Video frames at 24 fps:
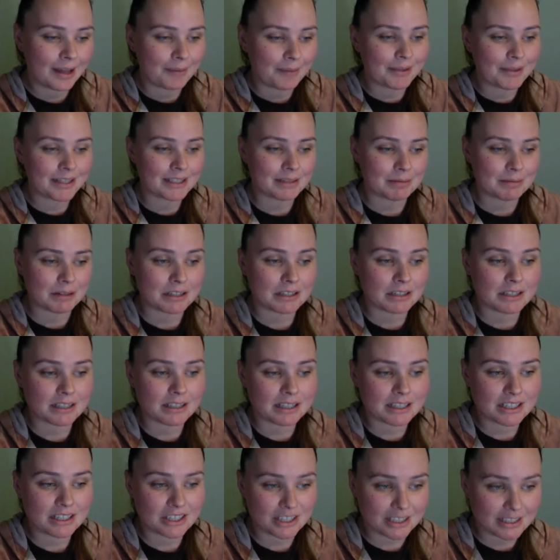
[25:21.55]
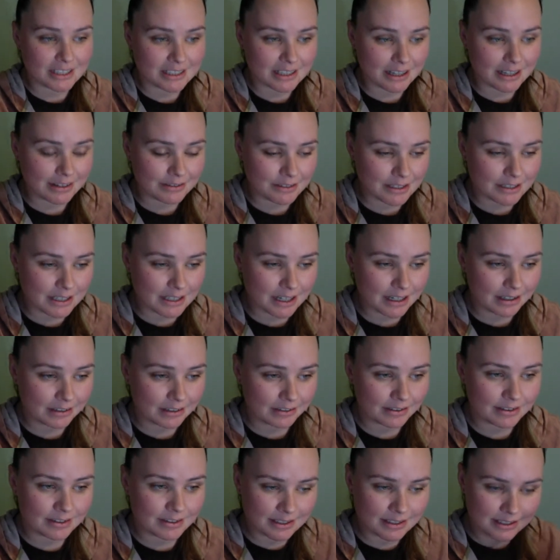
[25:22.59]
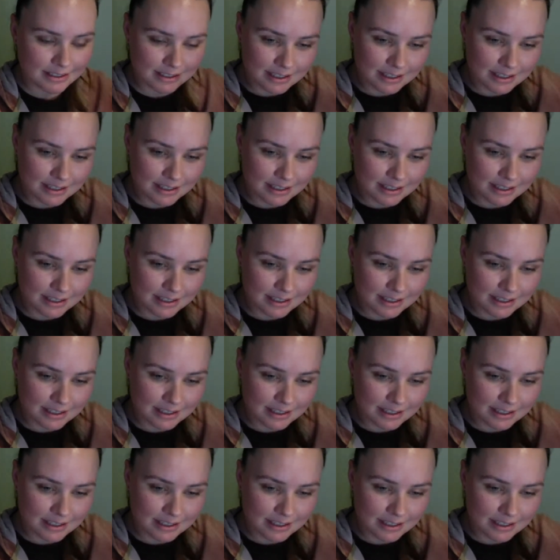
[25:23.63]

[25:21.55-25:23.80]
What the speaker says: especially just after diagnosis.